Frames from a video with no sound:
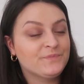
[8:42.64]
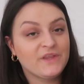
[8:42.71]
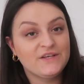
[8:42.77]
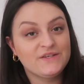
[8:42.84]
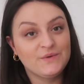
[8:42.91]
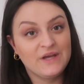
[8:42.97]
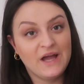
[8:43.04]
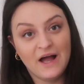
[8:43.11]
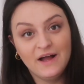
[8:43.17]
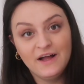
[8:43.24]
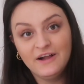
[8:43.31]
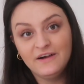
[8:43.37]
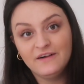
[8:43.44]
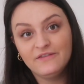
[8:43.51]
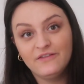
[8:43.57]
So yeah,
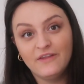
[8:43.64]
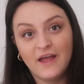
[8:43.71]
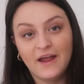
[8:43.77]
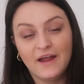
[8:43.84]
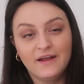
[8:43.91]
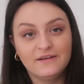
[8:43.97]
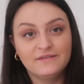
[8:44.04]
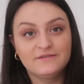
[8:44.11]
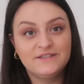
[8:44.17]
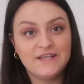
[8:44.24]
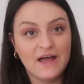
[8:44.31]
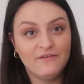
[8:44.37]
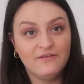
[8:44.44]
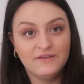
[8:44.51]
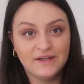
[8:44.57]
they
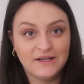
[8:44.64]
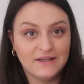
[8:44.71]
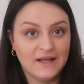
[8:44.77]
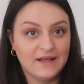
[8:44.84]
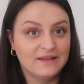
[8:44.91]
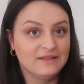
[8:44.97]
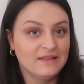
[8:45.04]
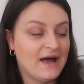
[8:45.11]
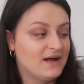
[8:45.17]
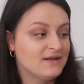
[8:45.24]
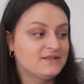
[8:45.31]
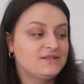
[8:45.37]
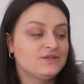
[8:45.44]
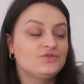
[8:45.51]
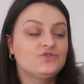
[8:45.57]
definitely like
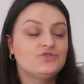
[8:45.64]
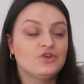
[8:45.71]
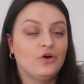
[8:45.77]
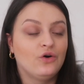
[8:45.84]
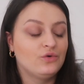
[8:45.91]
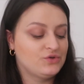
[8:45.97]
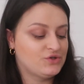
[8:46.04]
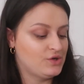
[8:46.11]
last so